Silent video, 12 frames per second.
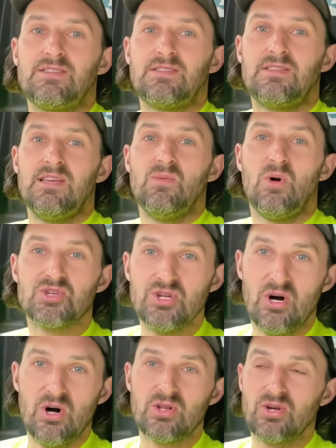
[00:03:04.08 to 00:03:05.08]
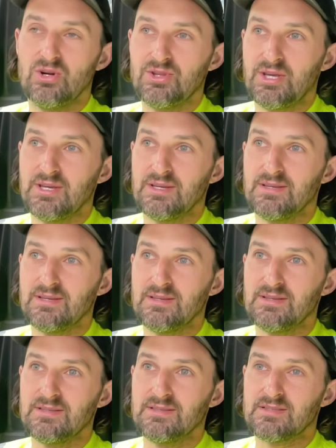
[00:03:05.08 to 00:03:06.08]
it wasn't all good.
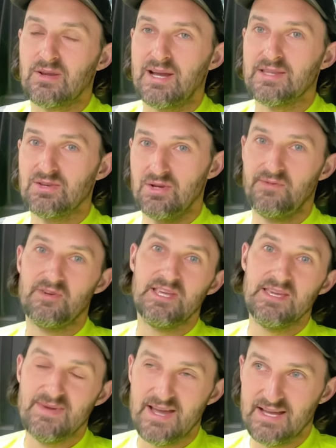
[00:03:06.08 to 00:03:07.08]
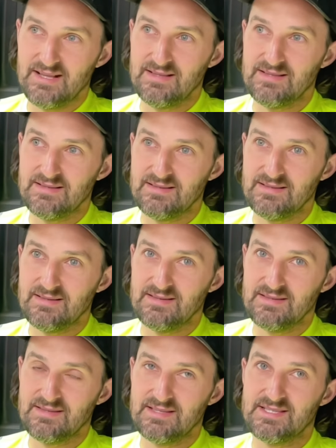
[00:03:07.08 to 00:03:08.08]
So I had another email
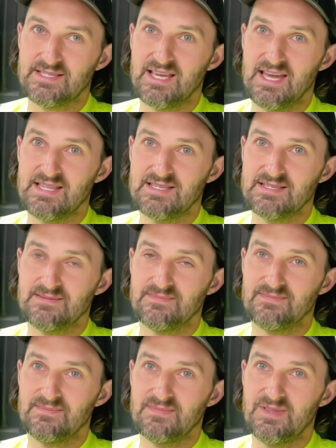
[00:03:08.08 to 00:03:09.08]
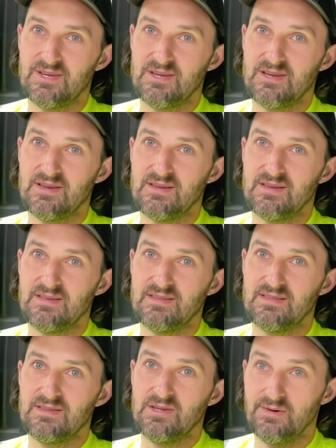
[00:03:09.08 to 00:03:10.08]
that said that
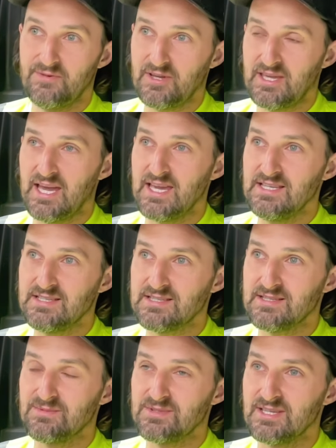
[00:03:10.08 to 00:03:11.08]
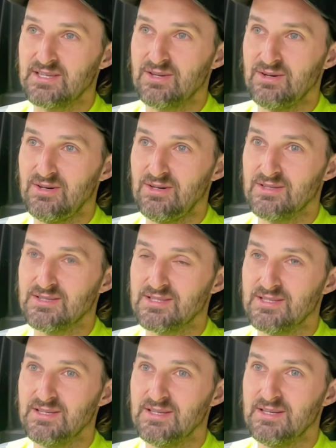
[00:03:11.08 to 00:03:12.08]
the other case that was in
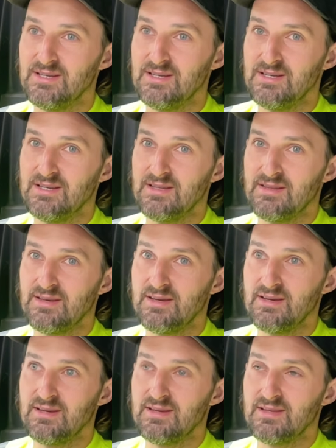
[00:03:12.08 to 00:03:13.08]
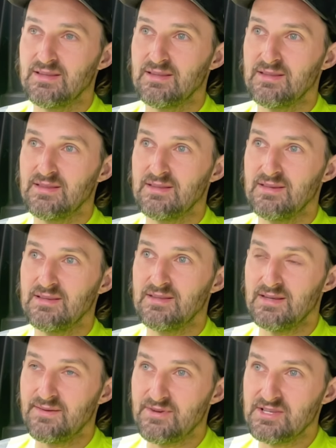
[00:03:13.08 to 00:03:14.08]
court, the the
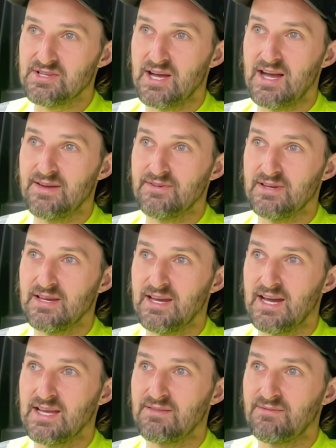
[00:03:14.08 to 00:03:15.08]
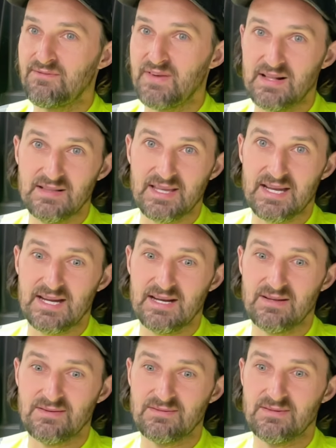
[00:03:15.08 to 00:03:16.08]
delivery driver had fell
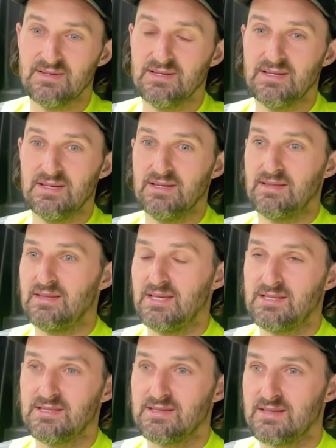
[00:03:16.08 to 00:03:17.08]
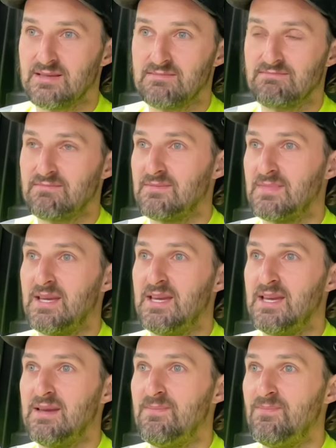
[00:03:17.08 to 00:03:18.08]
down this
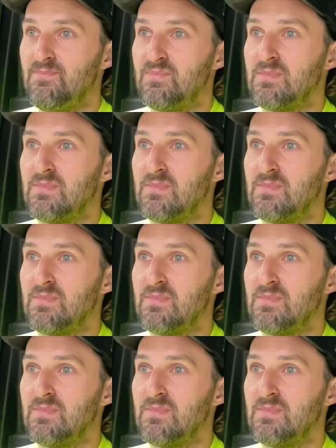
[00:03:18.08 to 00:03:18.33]
um,